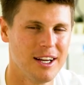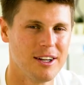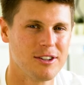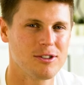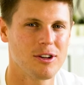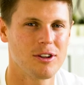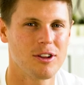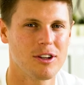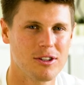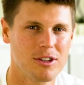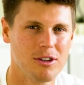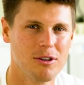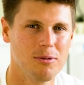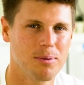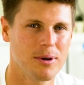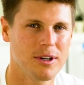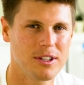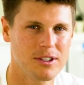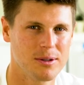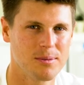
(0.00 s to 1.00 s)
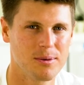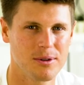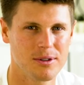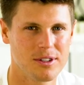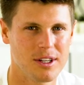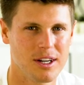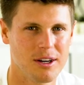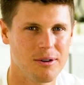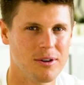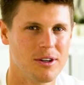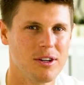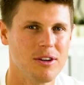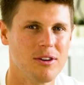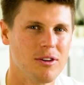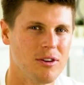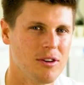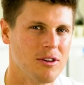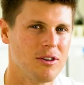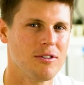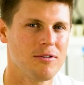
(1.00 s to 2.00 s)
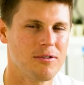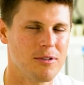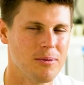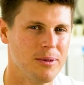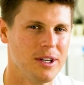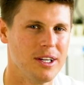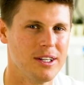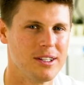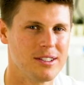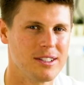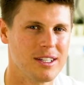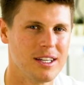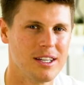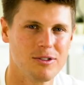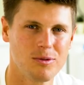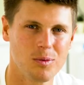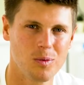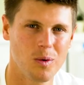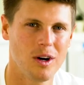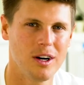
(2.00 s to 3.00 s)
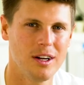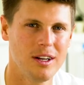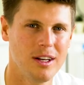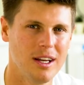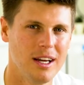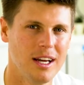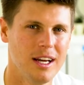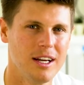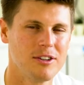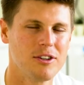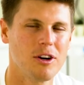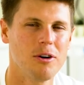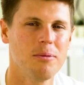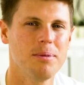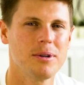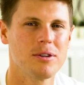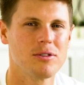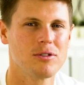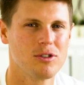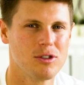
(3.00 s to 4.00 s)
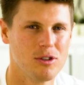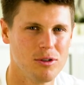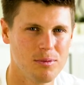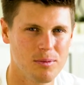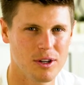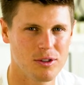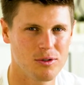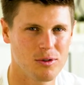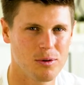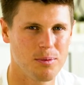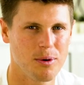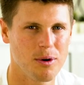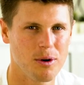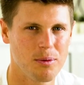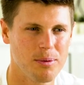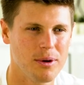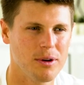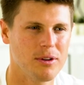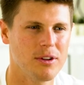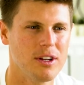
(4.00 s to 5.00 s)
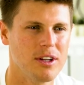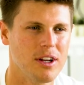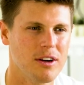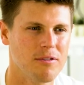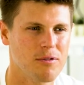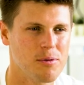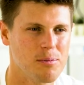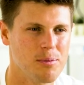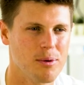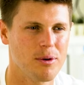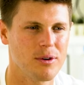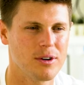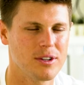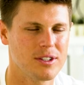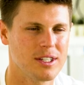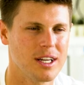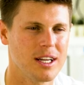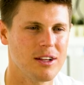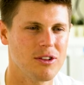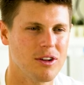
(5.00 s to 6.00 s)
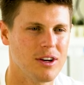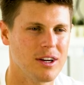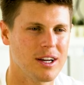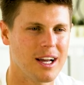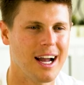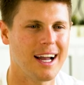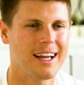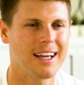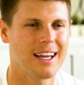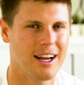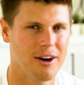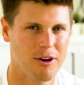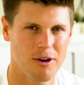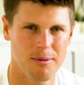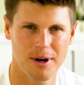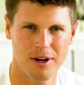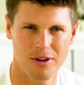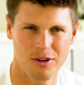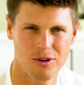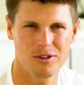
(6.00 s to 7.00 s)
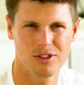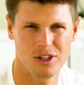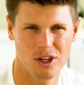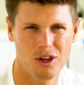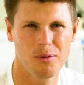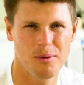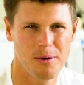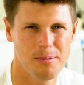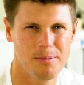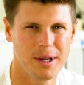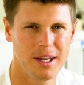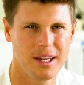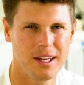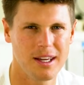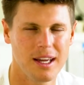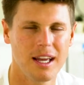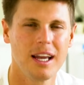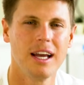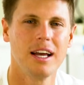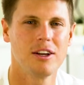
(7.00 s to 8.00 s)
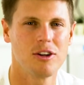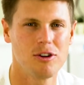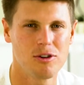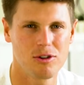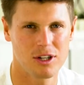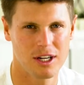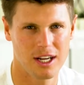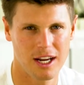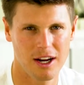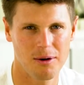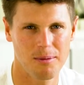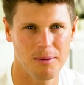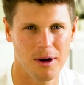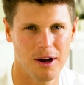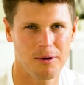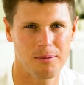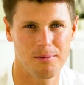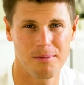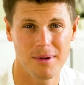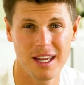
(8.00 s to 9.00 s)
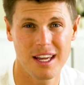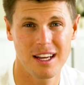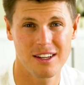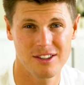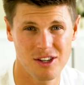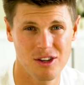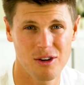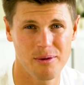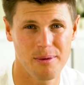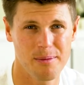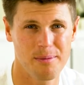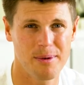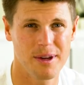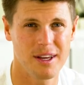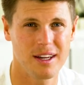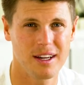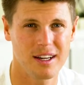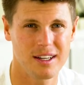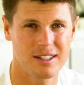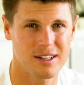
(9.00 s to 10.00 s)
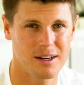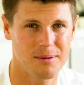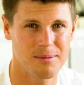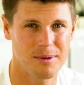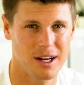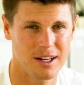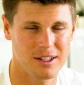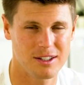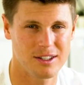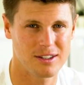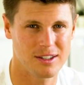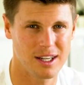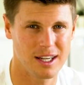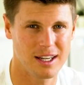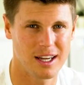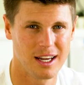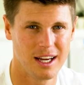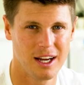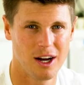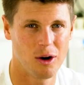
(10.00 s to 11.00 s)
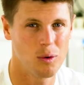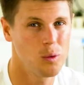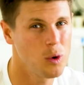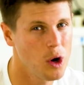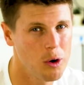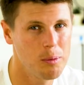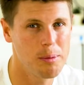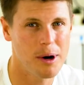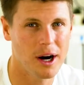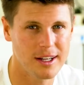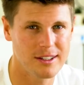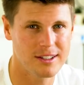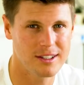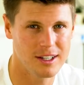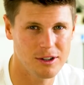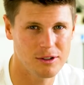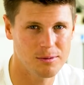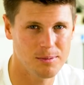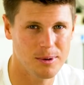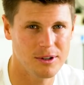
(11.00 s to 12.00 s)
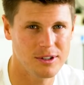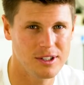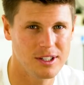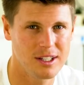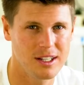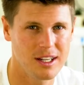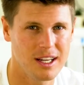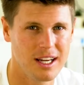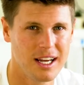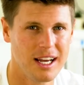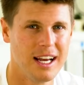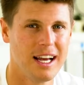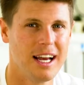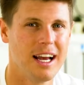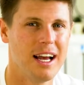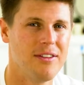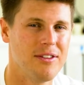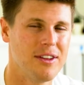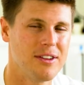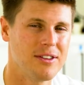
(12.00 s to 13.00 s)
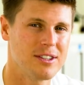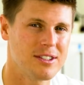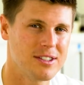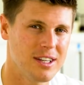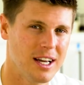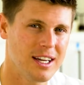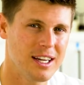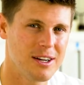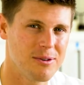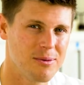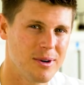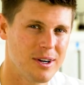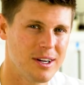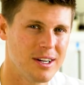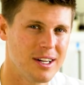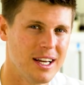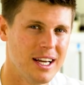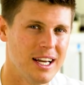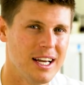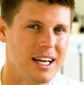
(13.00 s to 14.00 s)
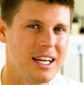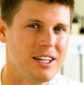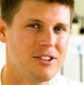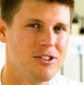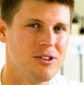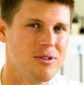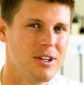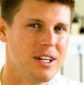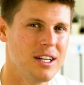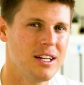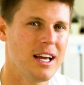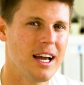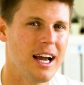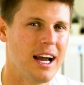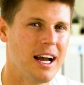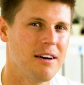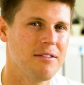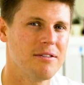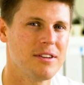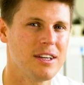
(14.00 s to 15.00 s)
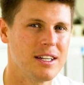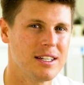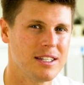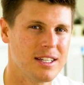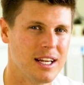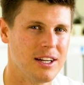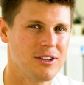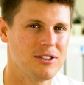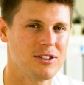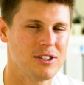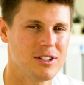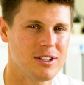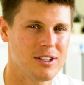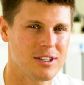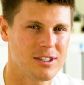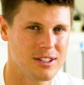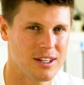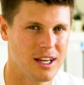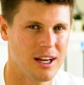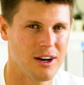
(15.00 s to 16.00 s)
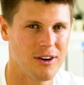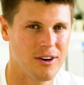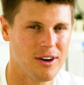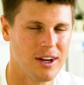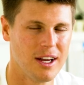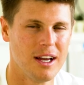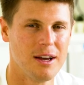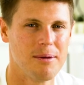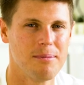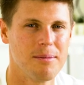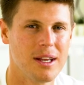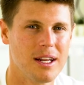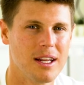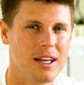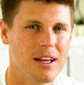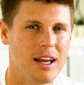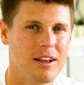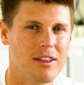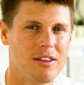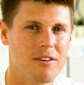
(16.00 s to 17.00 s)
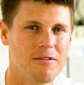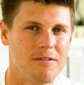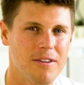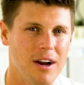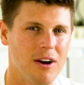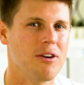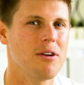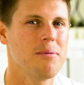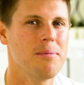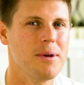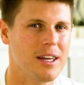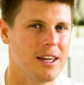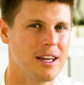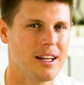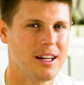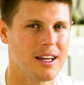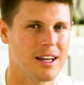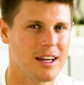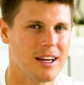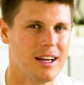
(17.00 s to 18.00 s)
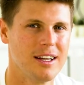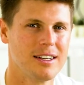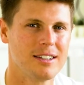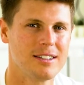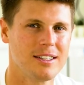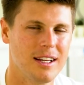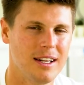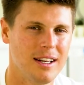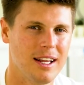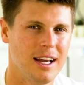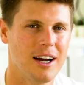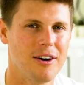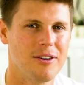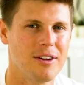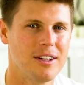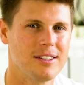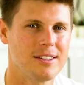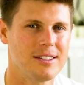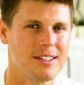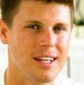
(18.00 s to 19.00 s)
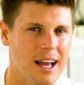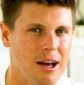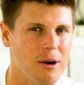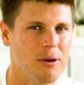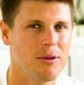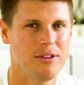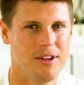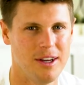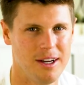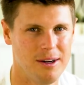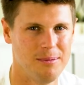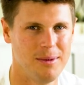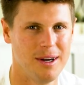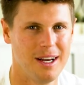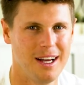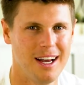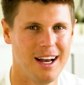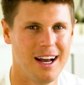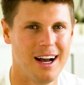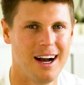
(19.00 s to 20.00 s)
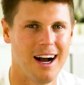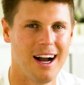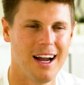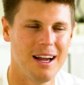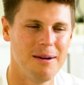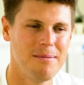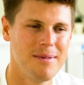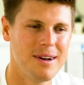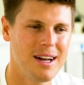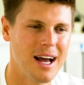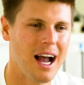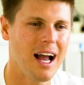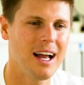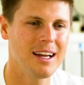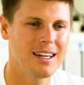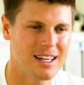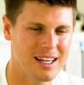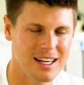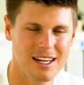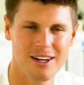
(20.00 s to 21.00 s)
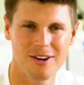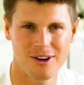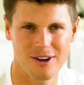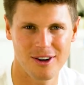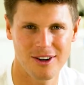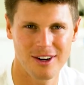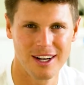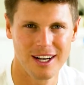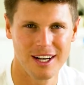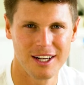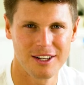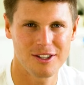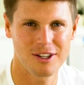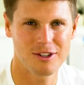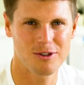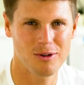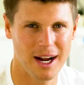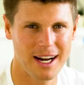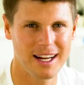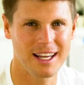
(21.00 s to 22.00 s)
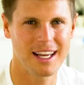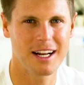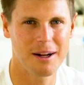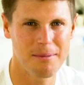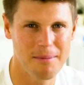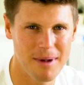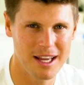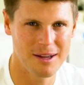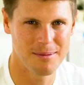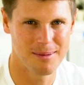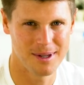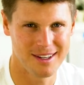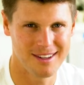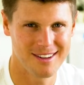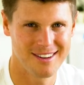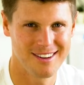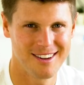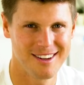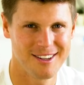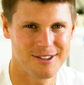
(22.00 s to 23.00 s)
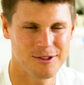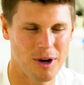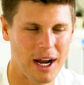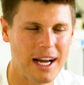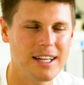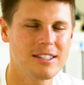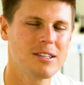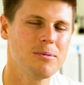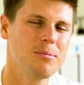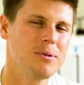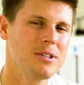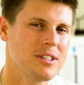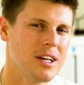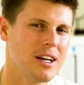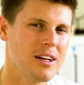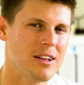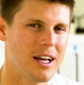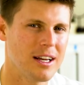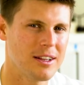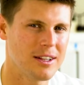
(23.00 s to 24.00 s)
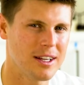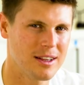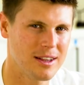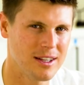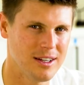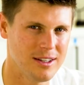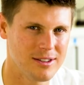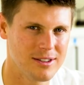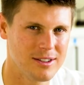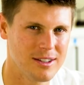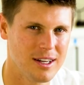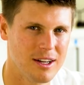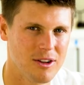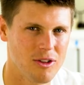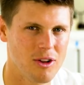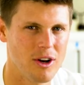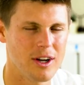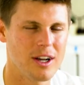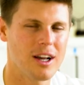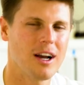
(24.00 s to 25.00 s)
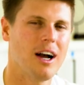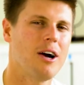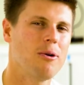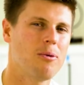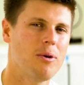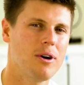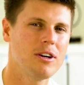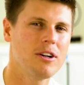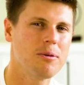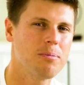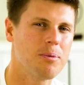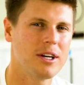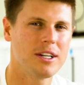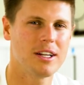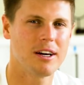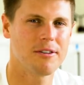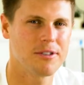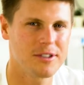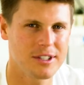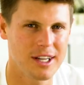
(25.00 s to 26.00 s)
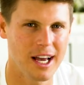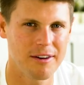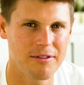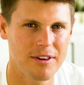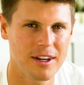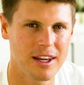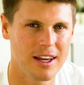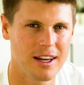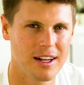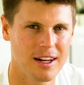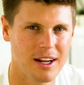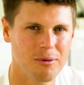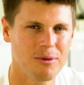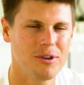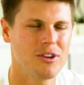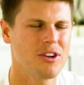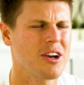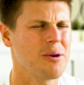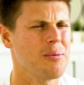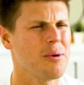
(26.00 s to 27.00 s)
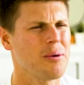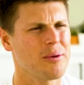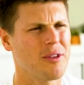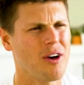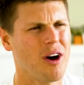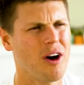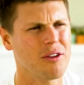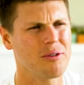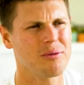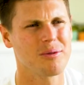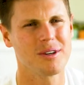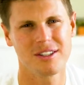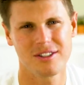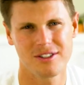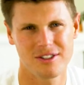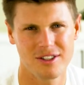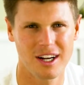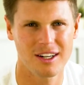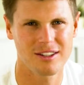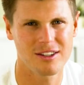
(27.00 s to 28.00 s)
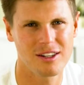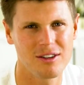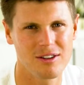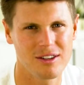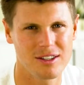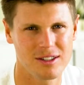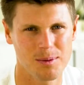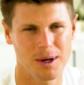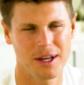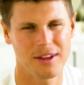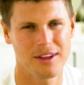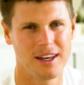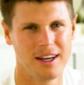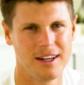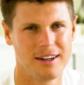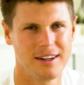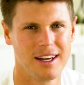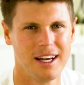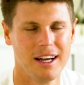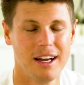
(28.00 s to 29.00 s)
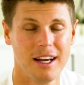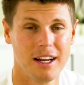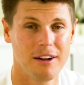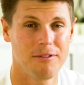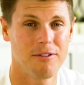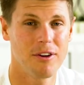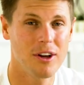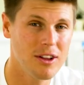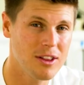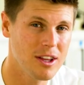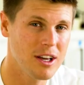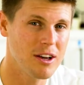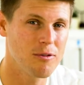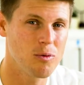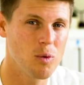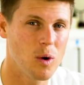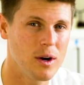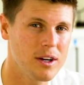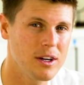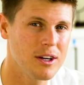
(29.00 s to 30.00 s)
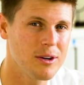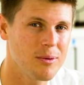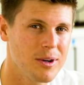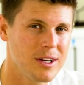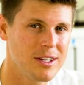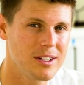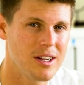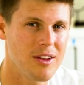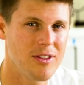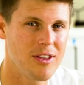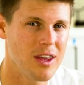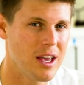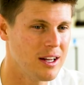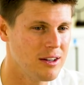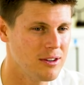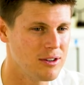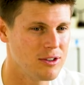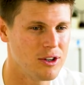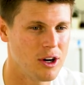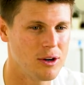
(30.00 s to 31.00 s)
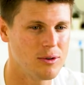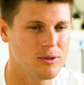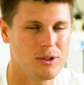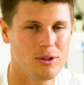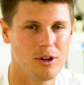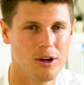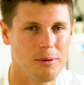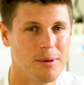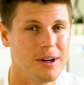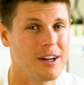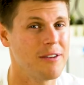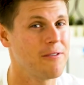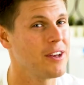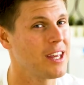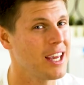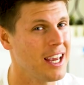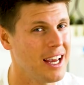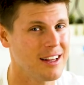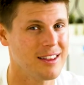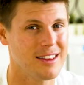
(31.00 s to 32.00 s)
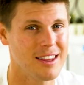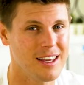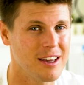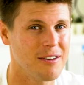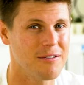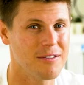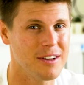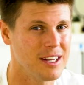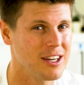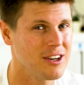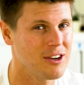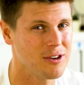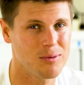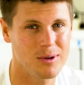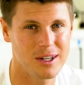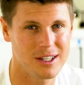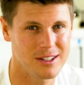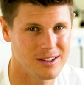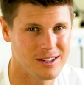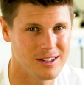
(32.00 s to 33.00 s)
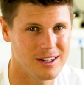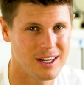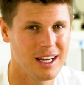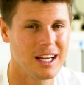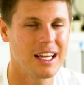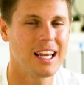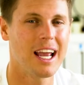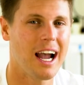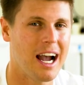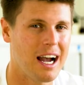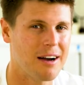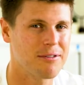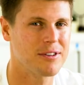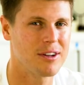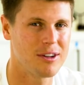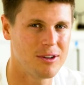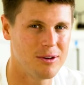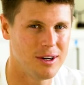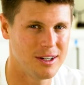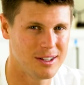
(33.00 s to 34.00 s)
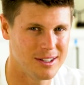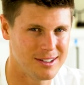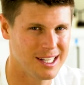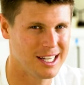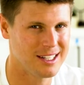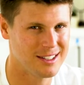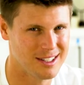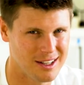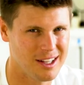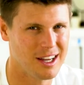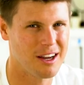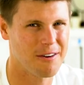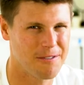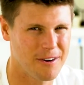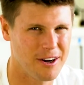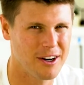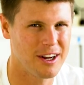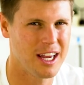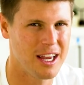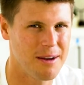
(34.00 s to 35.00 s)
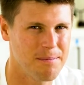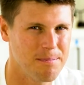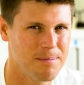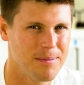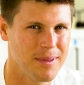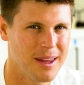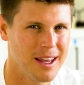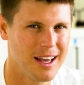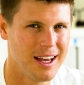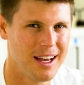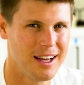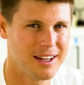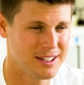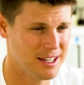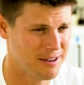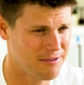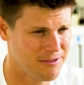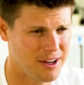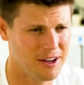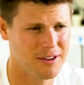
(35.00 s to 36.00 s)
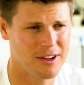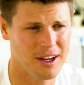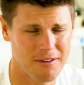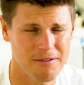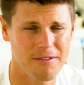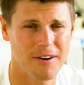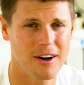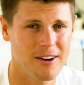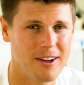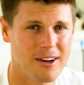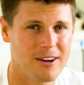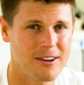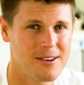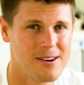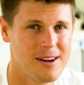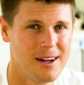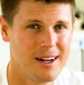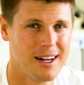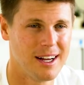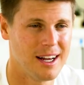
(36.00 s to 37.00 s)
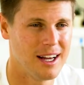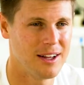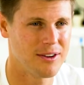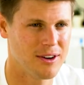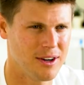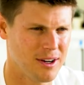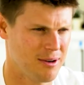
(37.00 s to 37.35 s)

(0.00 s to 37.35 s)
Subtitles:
So the two principles that I want you to learn from this is, one, don't build too much rapport, build enough rapport to say, look, I care about you as a human being, you should care about me as a human being because I'm not just like a robot salesperson. And then the second one is you need to have the intention to sell, meaning at the very beginning, sit down and tell them, I am not here to try to get a maybe. So I simply say a line like this. Look, I want you to play devil's advocate. I want you to come up with all the reasons not to do this by the end. And if you can think of one good reason at the end, don't do it. But if you can't think of any good reason, you have to do it. Does that sound like a fair game? Does that sound like a fair deal? And they're